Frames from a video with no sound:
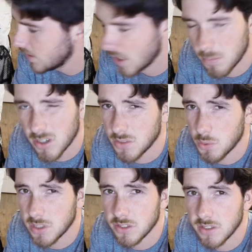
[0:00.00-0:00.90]
yeah, I'll probably
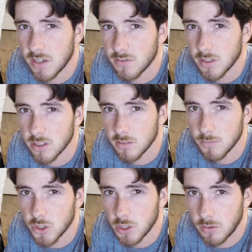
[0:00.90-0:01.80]
switch those out for
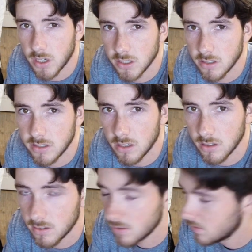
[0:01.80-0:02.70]
some trail runners
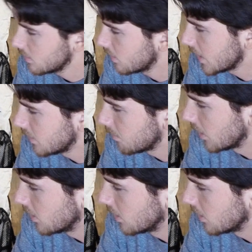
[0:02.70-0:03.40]
to lighten my